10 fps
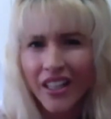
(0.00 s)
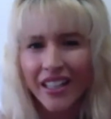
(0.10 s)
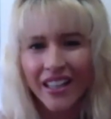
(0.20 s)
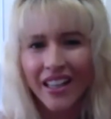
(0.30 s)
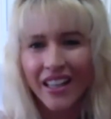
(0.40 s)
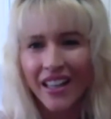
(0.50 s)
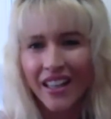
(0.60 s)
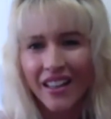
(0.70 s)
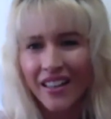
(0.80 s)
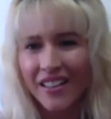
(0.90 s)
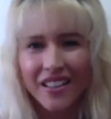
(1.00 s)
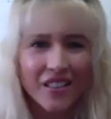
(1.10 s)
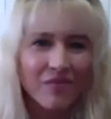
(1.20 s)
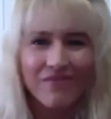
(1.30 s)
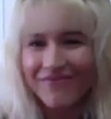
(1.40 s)
Like,
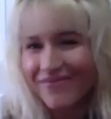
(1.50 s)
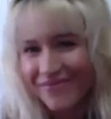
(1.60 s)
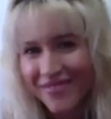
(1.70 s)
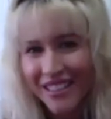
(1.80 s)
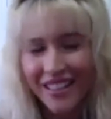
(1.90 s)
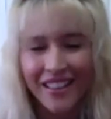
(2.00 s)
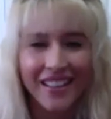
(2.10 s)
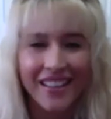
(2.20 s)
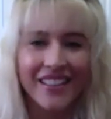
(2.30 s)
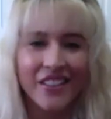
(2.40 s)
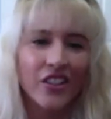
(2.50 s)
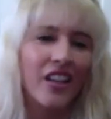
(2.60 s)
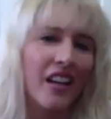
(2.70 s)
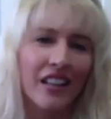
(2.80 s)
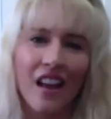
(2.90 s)
yeah. So
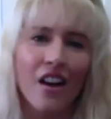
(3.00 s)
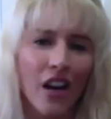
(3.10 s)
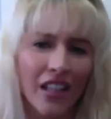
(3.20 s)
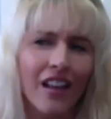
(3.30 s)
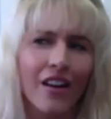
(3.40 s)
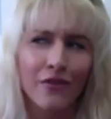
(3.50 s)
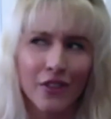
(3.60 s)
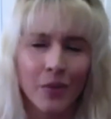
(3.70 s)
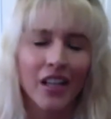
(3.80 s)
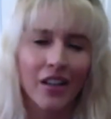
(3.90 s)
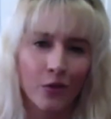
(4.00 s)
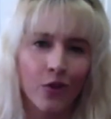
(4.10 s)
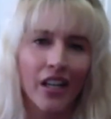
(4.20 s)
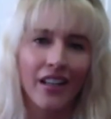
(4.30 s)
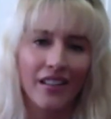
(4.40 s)
yeah, I'd love to be able to
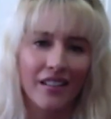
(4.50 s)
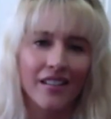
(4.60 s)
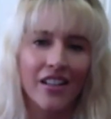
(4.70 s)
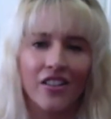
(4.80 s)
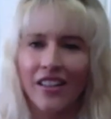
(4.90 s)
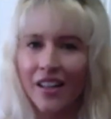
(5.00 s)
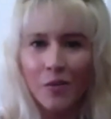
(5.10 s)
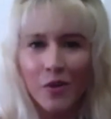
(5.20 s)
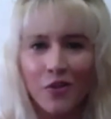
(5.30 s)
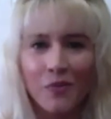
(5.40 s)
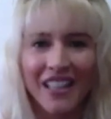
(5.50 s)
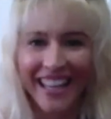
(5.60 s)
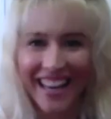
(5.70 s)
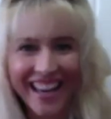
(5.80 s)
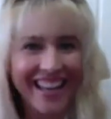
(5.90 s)
raid internationally, come over and be like,
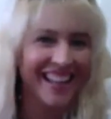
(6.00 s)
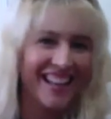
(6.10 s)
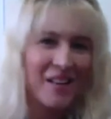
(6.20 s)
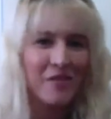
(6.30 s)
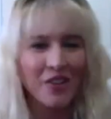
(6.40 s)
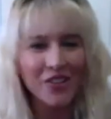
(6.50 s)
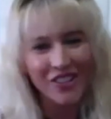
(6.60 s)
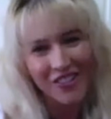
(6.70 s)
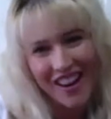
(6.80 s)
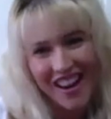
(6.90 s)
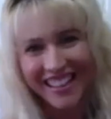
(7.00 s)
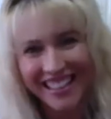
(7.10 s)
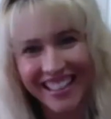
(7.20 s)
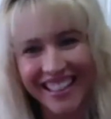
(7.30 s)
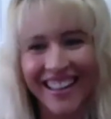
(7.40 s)
hey, I'm cruising around
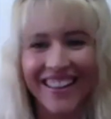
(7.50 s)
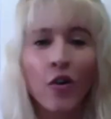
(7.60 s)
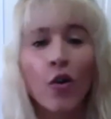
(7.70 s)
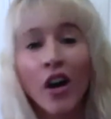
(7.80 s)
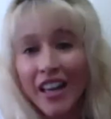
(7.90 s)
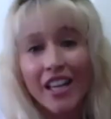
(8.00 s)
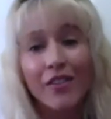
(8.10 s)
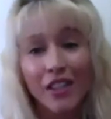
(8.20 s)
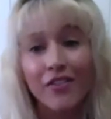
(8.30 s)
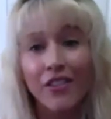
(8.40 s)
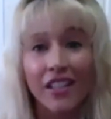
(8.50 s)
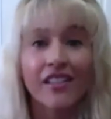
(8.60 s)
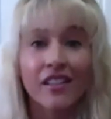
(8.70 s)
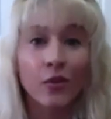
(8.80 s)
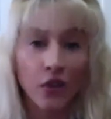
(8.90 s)
here. Or even if it
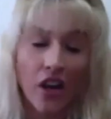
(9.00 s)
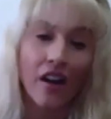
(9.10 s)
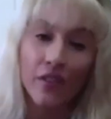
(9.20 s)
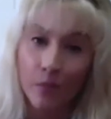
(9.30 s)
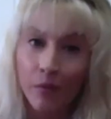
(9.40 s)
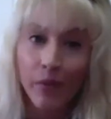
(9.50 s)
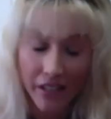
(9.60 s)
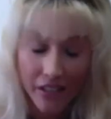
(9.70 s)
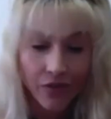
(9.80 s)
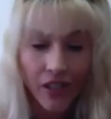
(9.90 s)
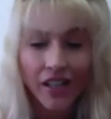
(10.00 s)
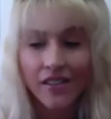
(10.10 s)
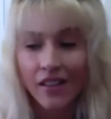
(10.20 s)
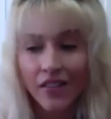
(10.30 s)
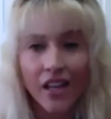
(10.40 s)
is you have to be best
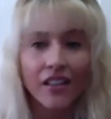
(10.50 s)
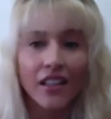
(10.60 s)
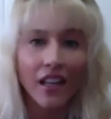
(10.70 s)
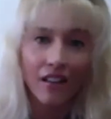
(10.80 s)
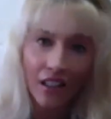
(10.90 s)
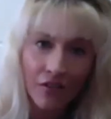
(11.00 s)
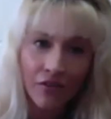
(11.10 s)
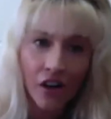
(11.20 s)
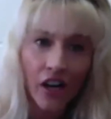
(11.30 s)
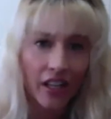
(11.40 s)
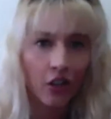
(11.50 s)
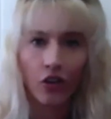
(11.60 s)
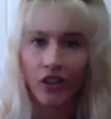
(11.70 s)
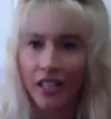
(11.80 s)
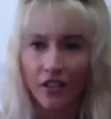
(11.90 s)
friends and then get an invite and you
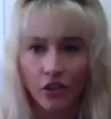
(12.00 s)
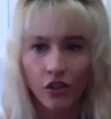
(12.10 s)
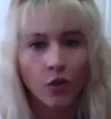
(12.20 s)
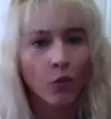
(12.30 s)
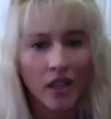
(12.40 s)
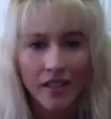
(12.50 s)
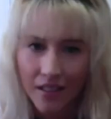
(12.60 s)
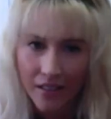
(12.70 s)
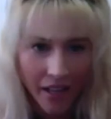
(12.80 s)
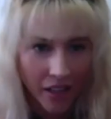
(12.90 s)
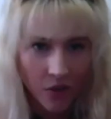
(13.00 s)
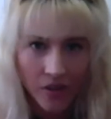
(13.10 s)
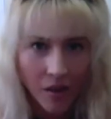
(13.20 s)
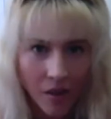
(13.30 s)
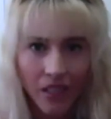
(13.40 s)
only get to do it once a day or
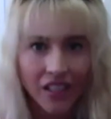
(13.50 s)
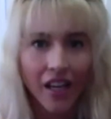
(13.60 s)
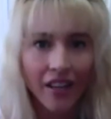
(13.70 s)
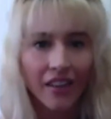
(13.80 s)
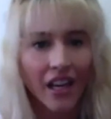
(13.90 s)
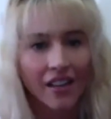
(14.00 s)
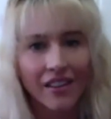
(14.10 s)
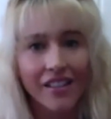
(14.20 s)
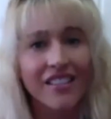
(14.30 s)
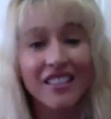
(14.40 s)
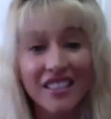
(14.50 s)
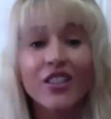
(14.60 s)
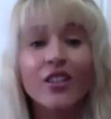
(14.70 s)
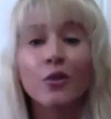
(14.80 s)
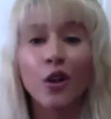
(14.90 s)
something like that. That's
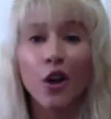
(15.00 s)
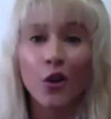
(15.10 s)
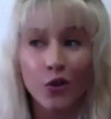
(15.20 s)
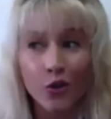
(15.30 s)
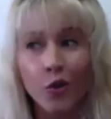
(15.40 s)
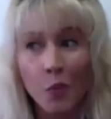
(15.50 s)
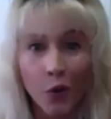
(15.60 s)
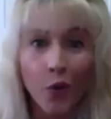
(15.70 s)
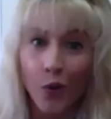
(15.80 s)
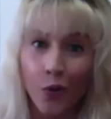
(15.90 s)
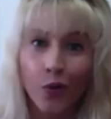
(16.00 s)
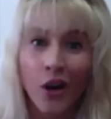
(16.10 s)
still super cool.